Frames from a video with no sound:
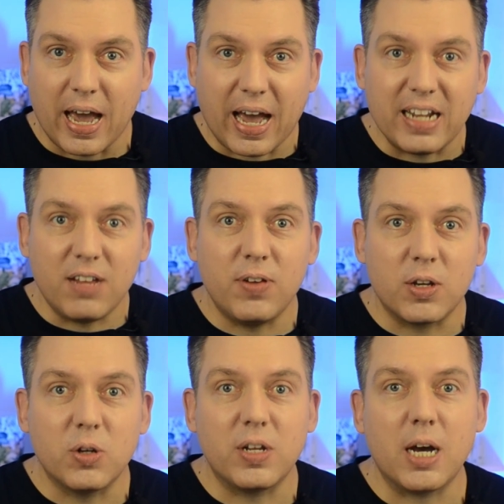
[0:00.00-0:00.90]
and if it
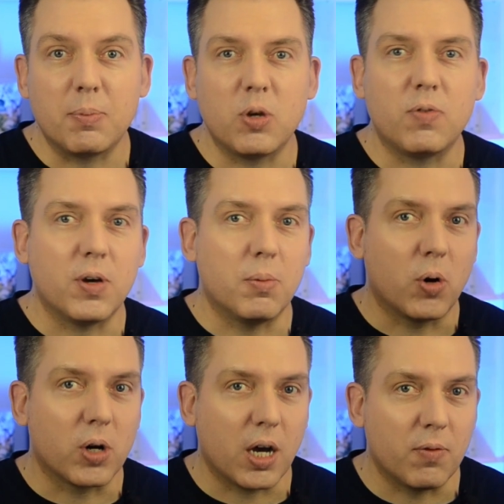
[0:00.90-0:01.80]
could help you feel more
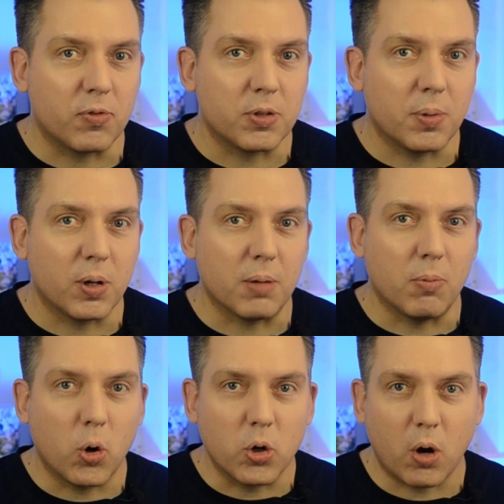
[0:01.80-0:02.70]
comfortable and
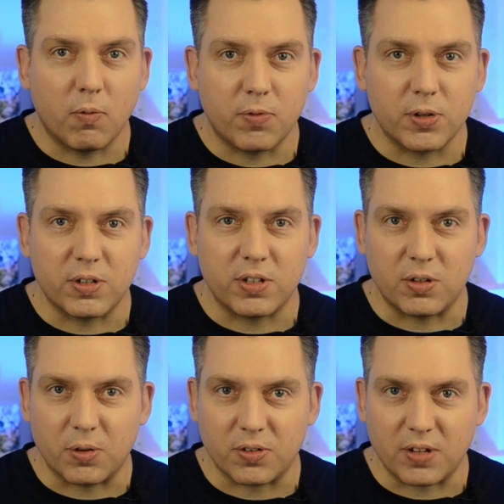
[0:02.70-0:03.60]
more confident in
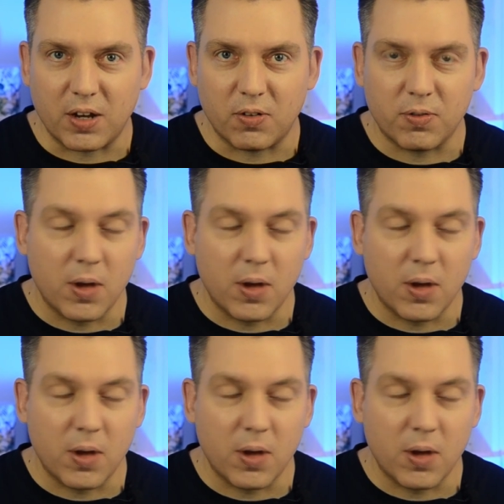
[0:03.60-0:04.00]
yourself,